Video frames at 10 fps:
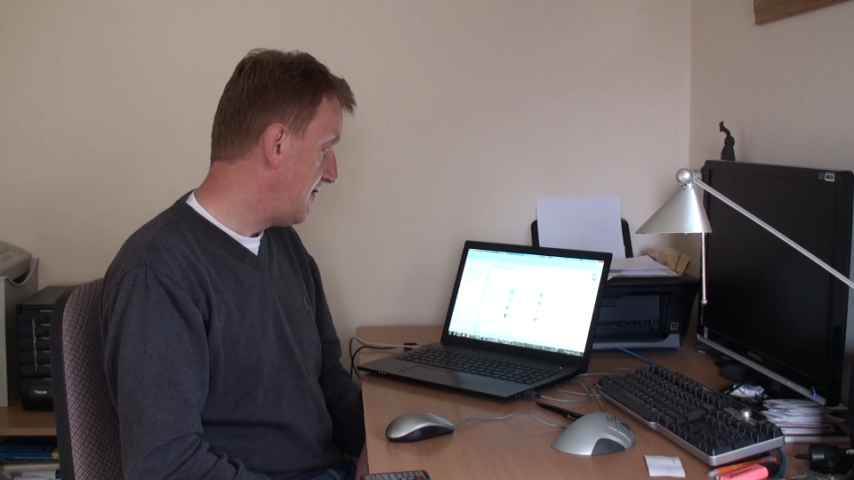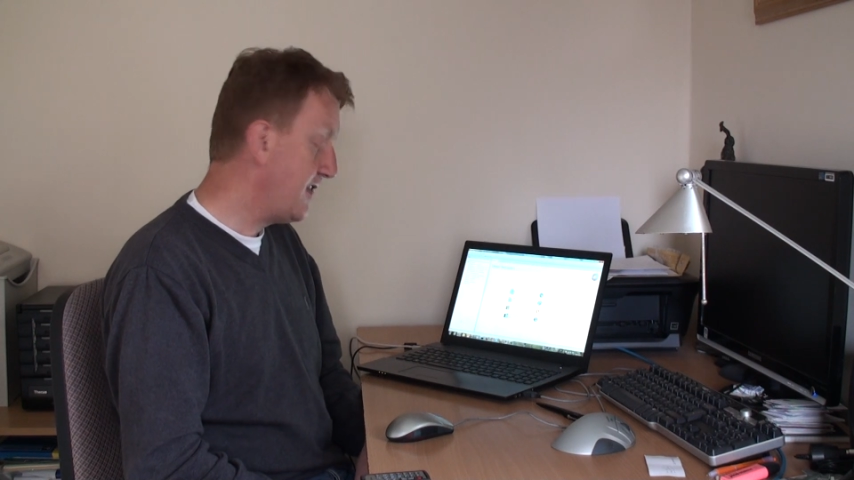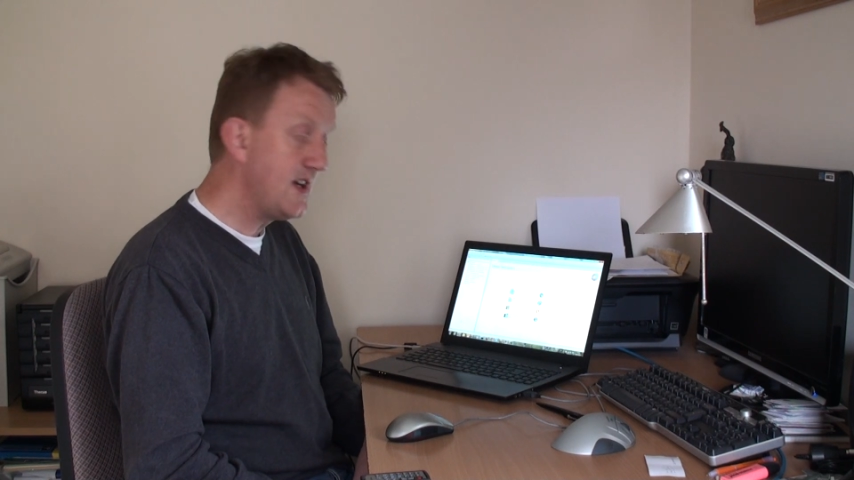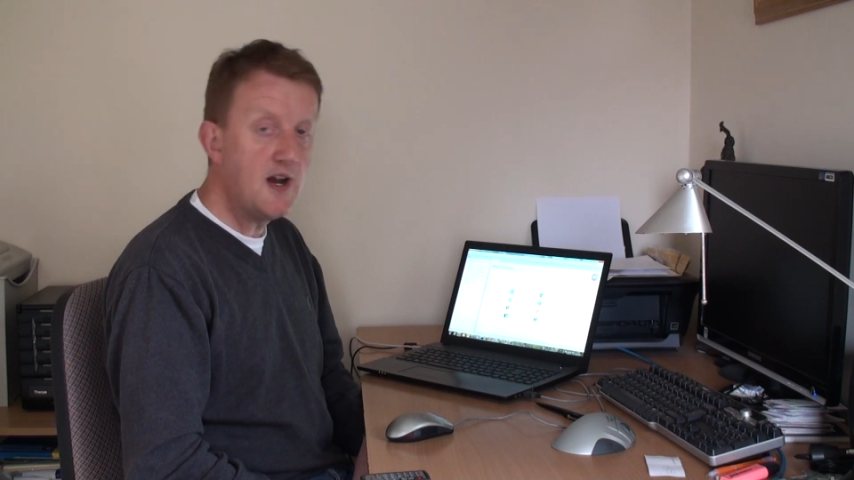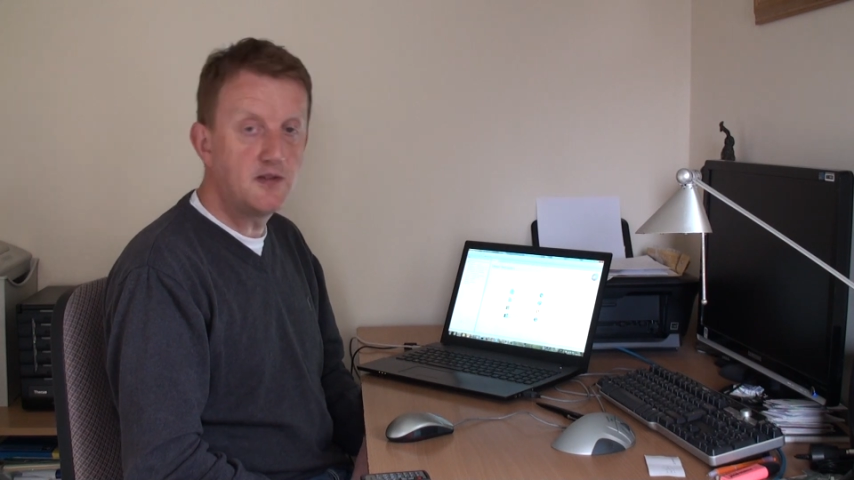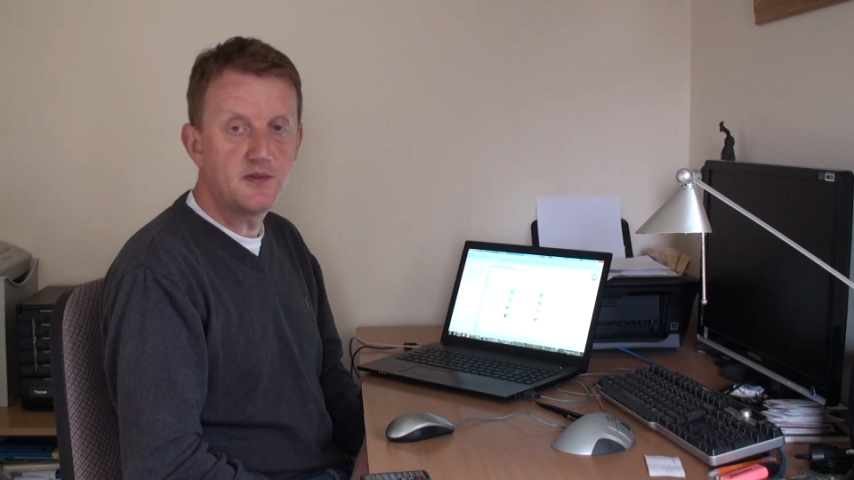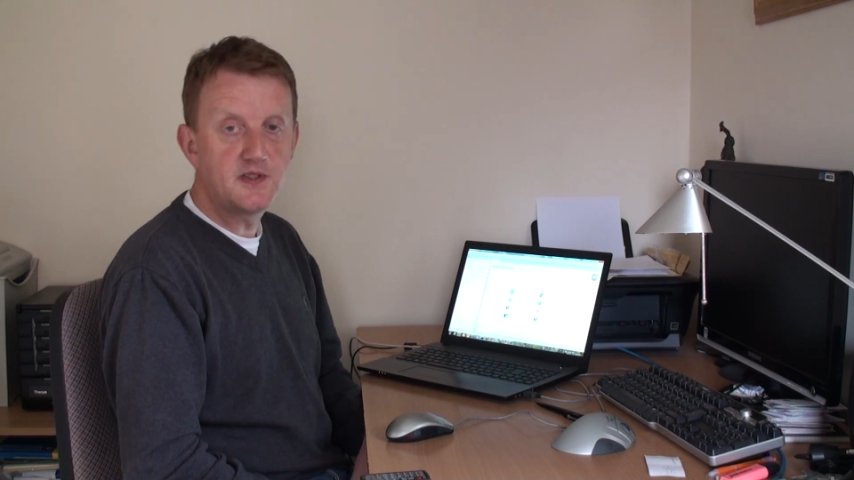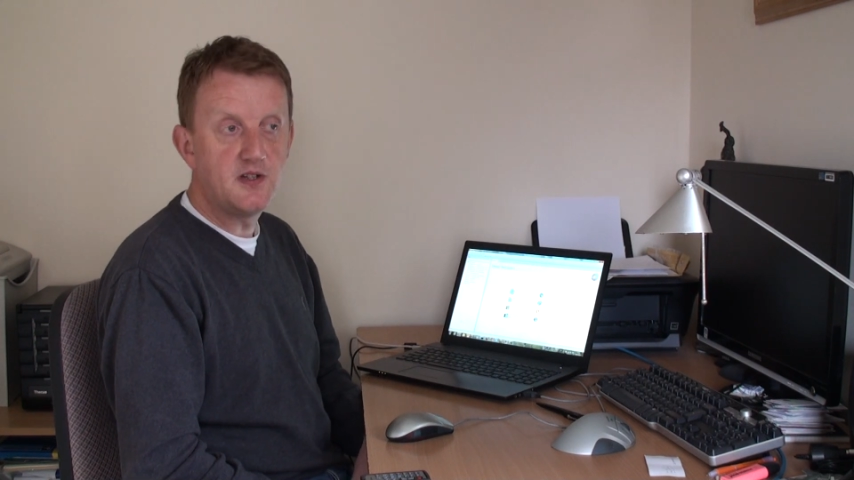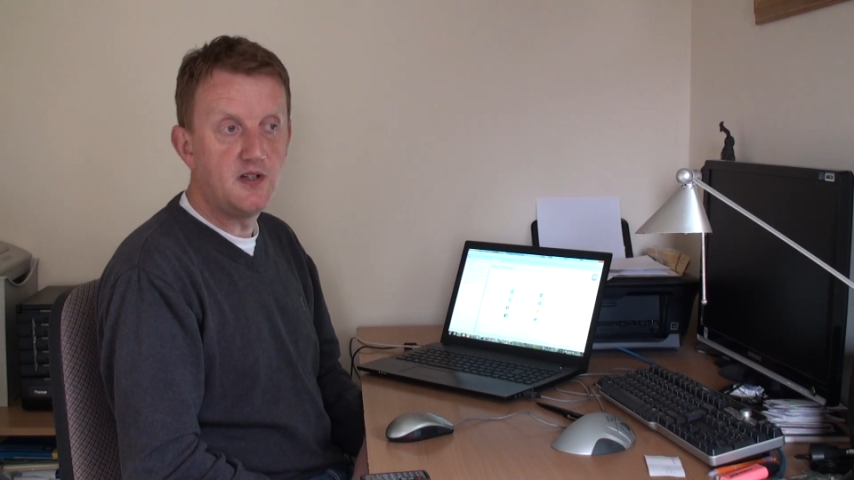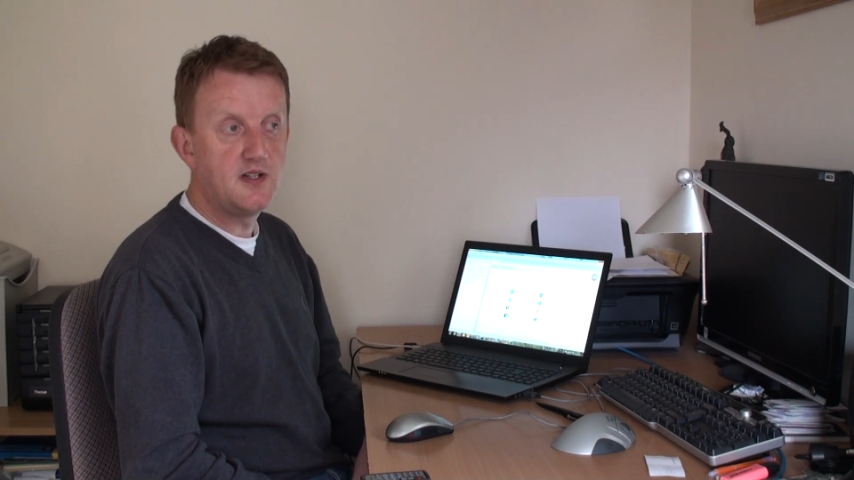Very hard with a
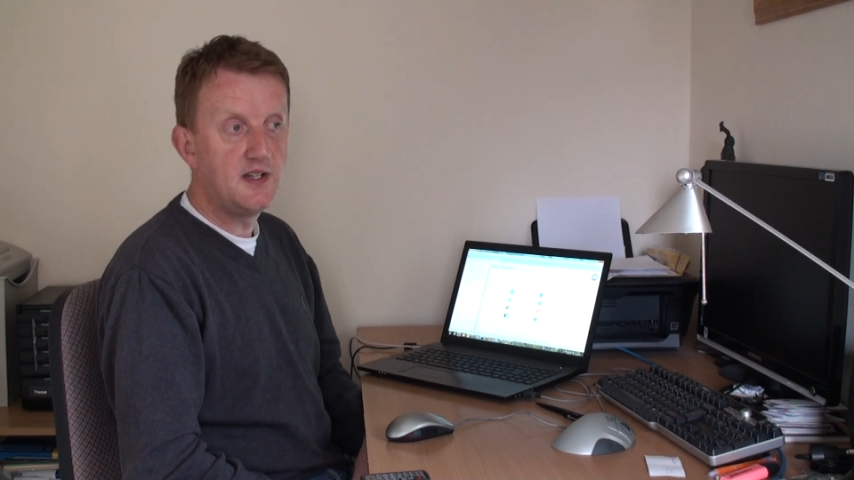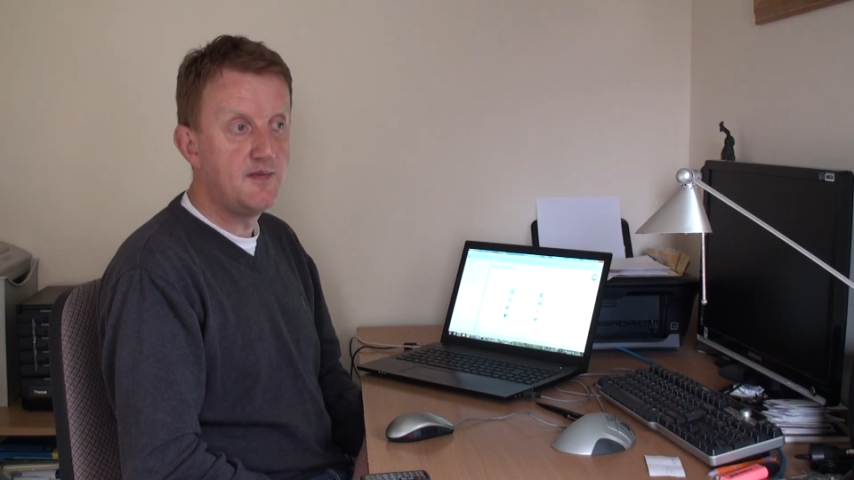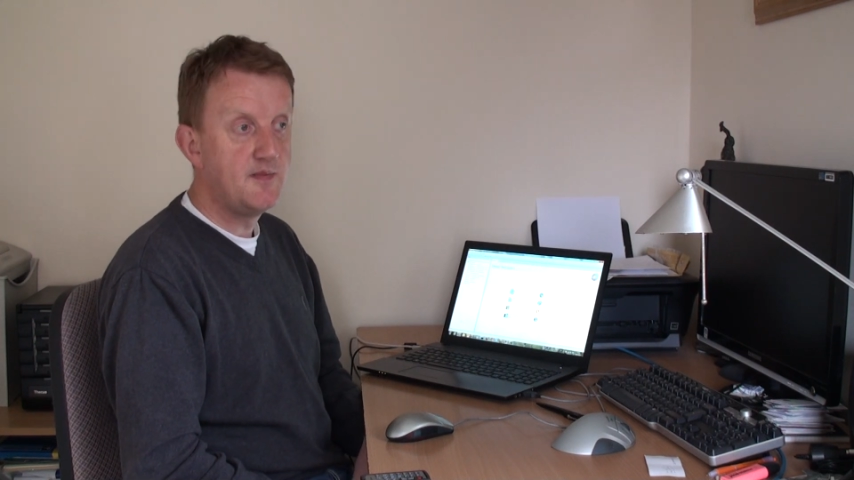call.